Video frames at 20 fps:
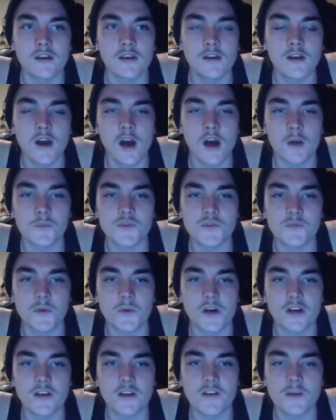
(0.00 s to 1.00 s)
calm
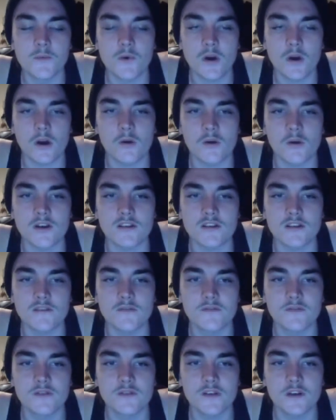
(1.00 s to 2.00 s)
spider. They're more aggressive,
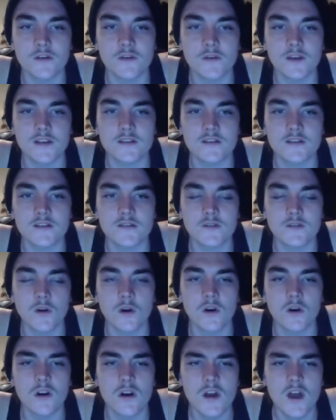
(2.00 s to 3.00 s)
so
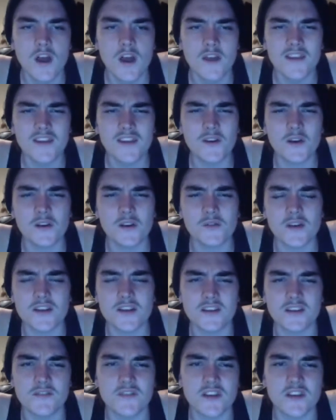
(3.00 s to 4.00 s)
they're not
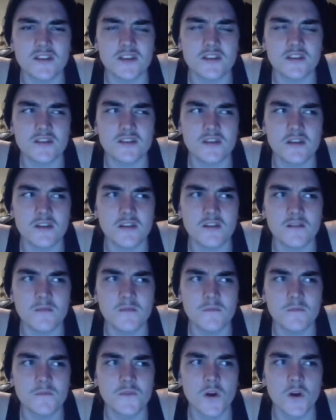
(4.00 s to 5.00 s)
aggressive, they're just
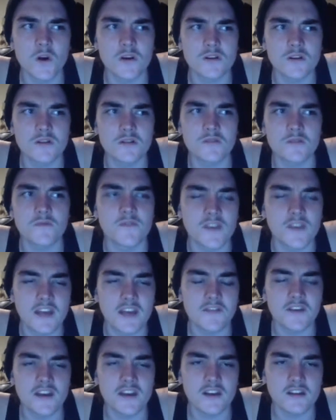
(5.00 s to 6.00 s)
not as
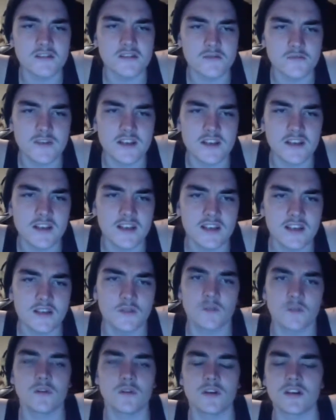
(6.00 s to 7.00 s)
forgiving as a red knee
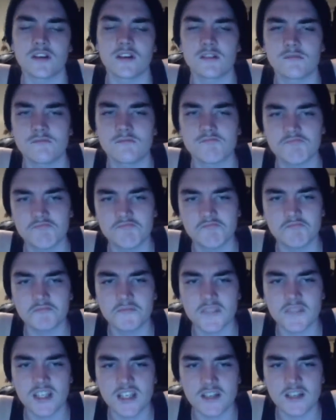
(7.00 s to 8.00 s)
or a
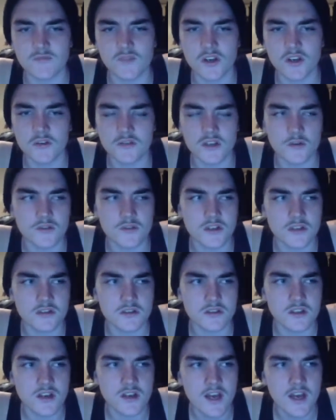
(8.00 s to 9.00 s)
Chilean rose. They'll
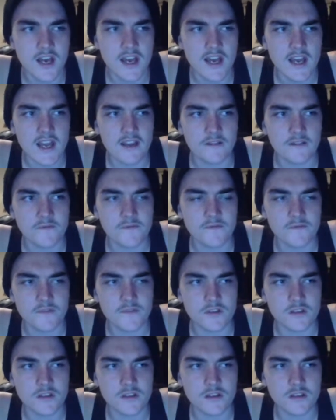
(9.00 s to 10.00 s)
just, if
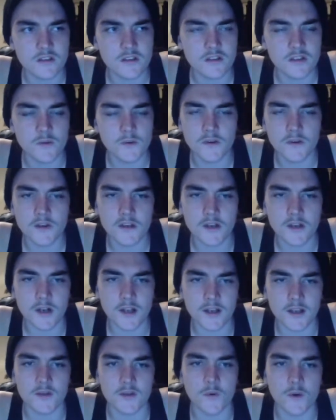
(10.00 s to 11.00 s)
you
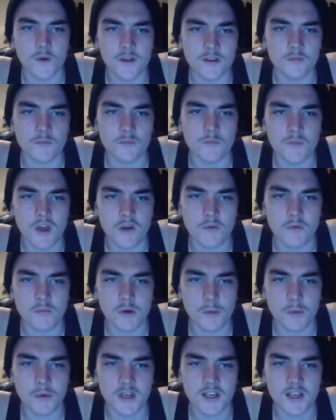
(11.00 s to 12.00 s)
like annoy them, they will
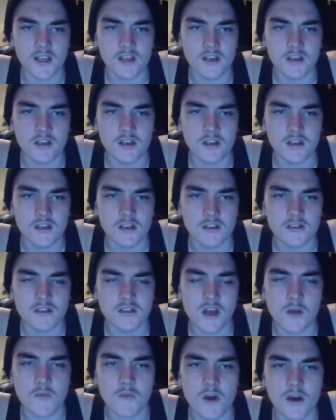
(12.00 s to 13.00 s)
probably
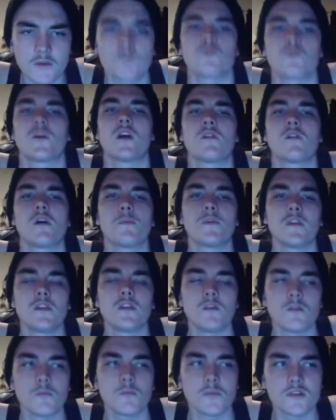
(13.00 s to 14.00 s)
turn around and rear up at
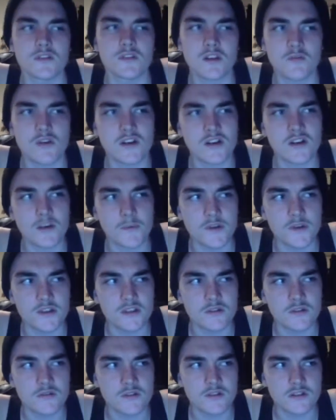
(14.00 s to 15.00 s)
you, and once they rear up at
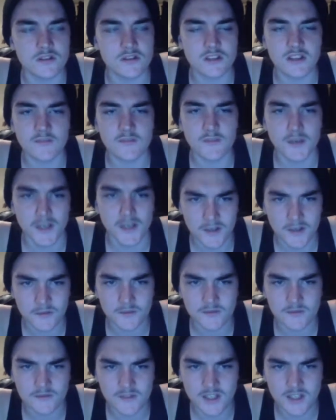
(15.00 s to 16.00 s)
you, you just leave them
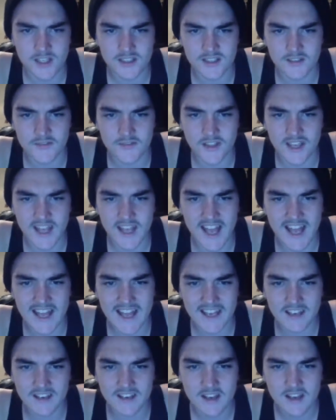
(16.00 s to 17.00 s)
alone. And if they
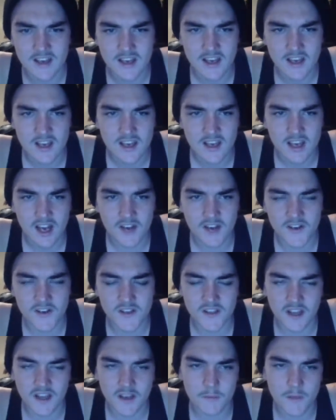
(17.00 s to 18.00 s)
can, I've
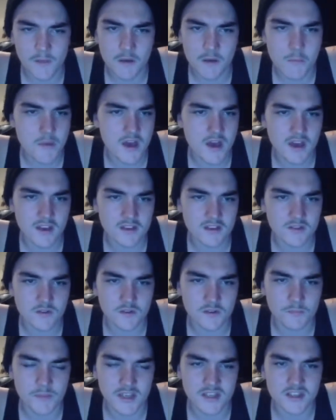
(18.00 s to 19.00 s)
heard they can be a bit sort
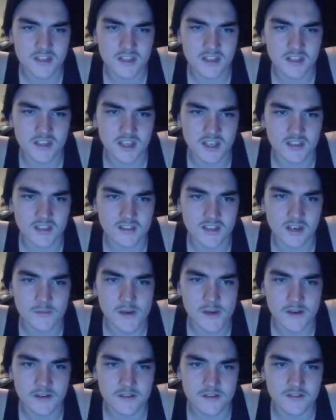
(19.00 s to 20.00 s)
of bitchy, and they can turn
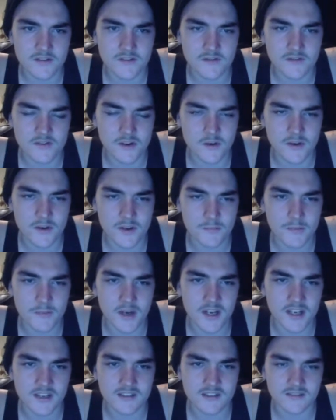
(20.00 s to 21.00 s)
around and just throw in a
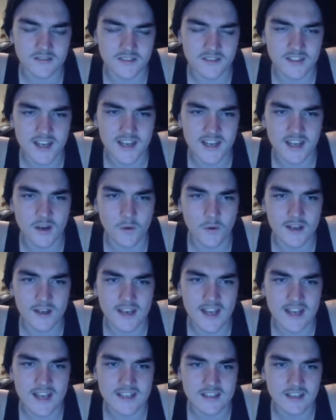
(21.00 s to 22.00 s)
bite and get you quite
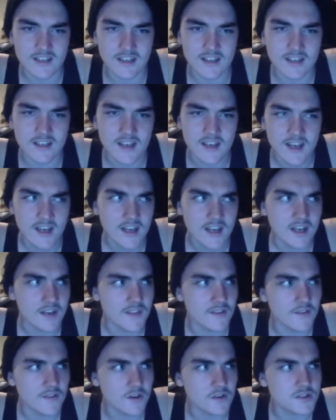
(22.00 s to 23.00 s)
nastily. And
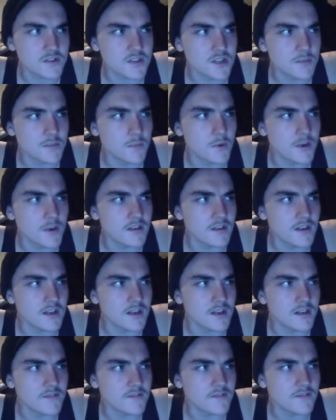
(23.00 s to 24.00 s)
they've got
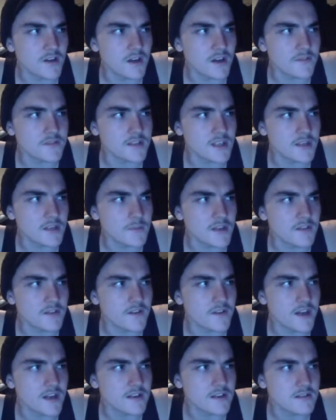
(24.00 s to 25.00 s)
2.5 centimeter
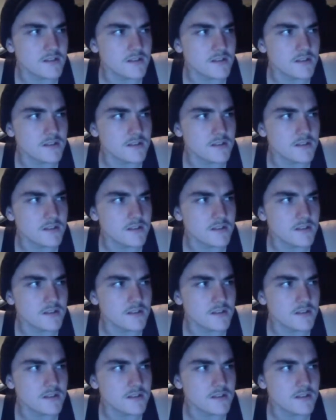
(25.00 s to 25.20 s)
fangs.